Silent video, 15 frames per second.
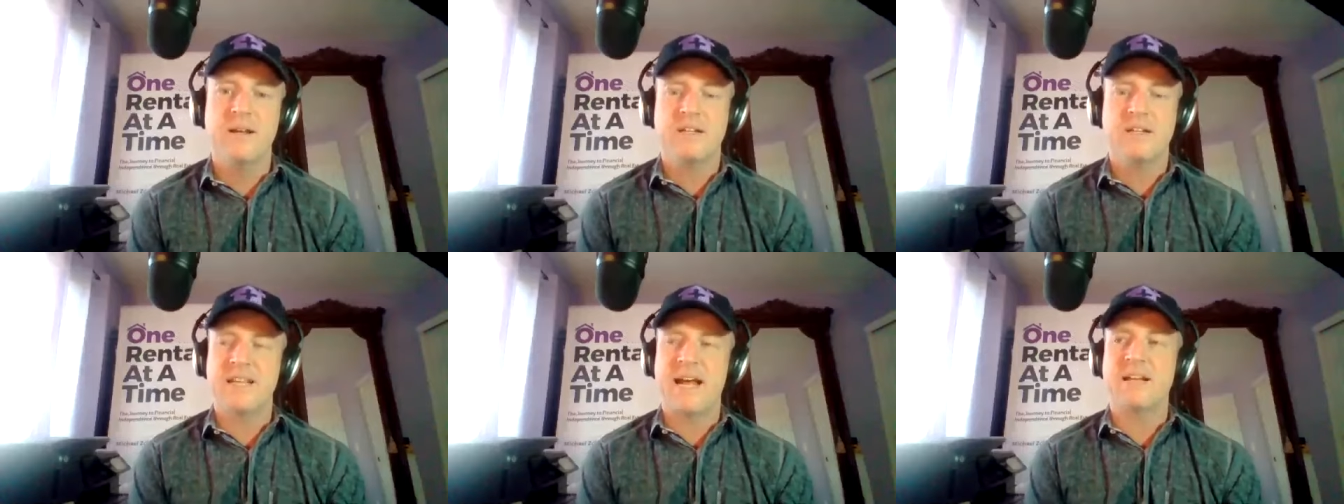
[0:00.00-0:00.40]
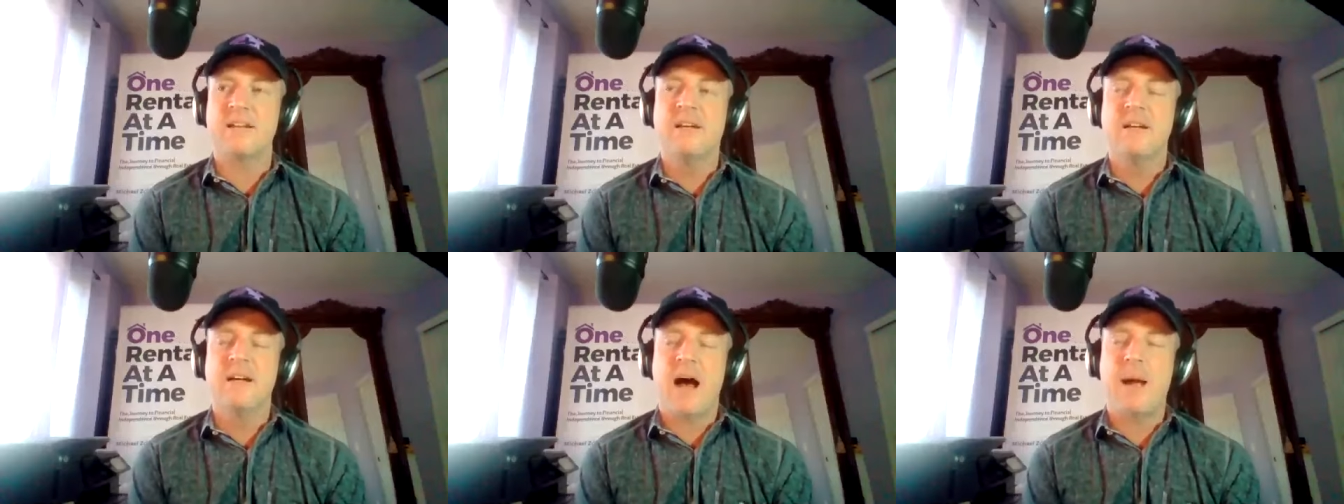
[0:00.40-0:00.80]
Because
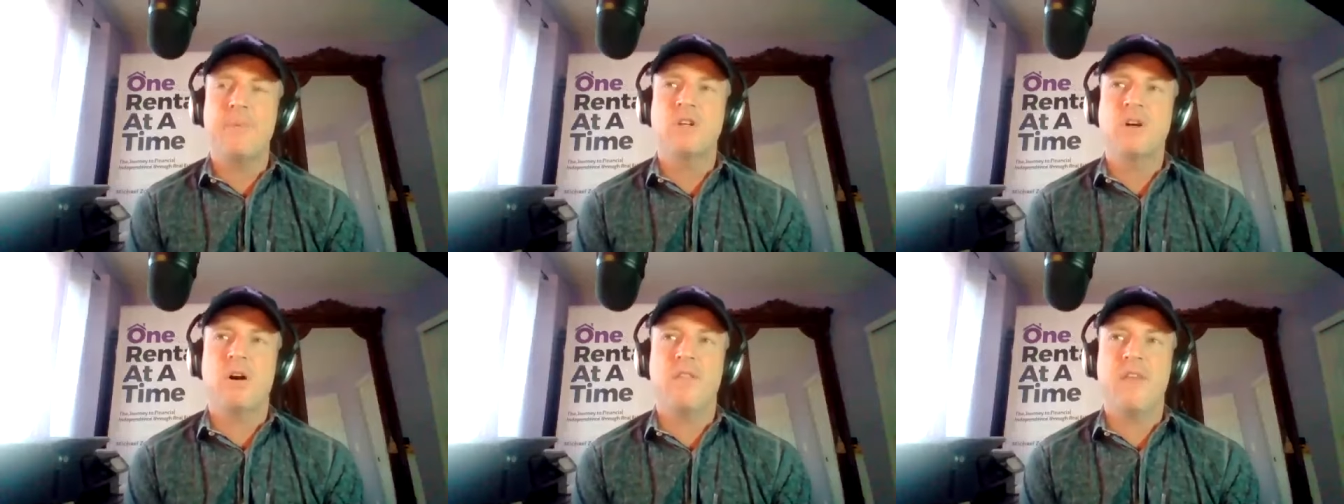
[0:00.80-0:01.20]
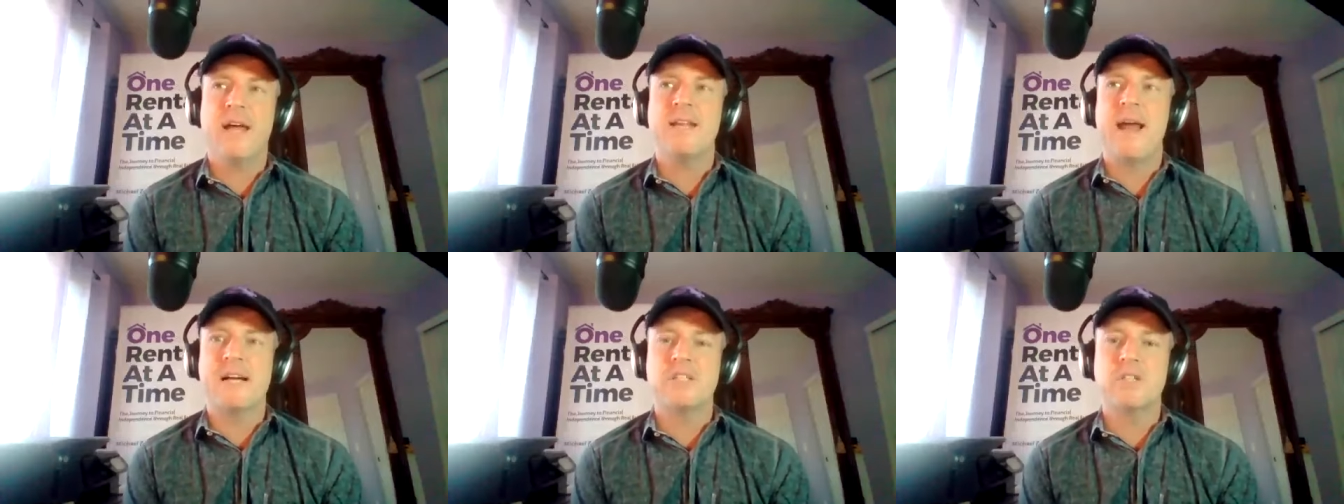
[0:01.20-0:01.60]
that I would call
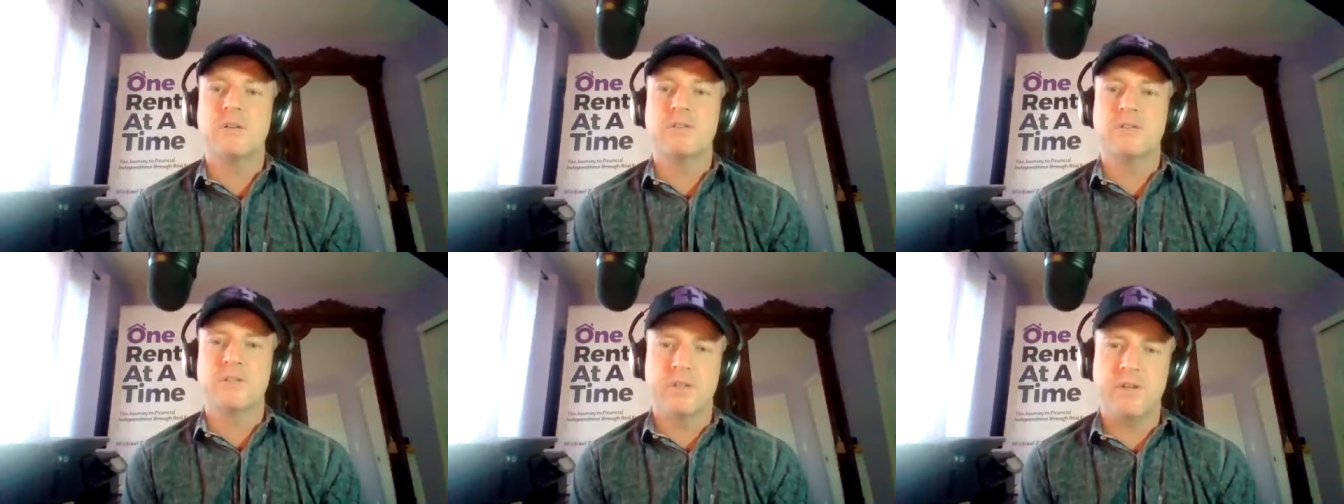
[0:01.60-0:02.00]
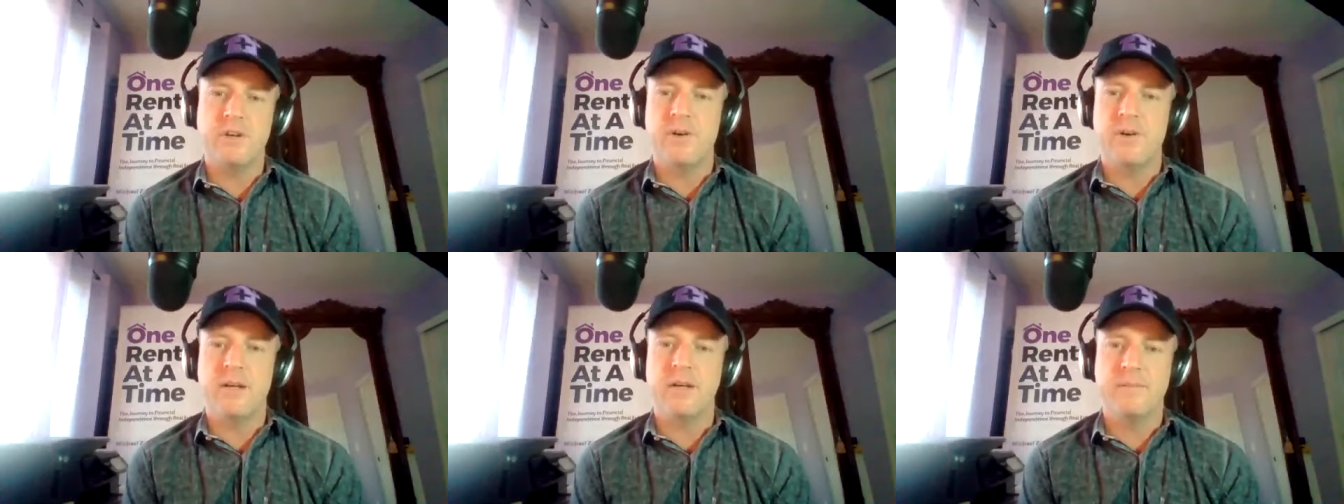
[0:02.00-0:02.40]
that national
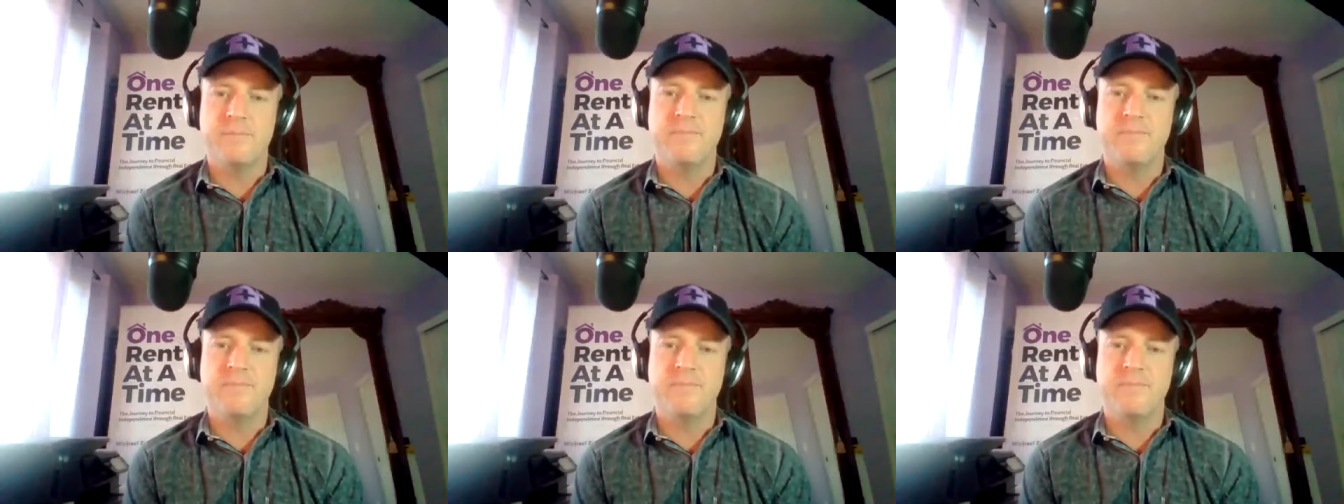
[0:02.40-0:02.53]
security.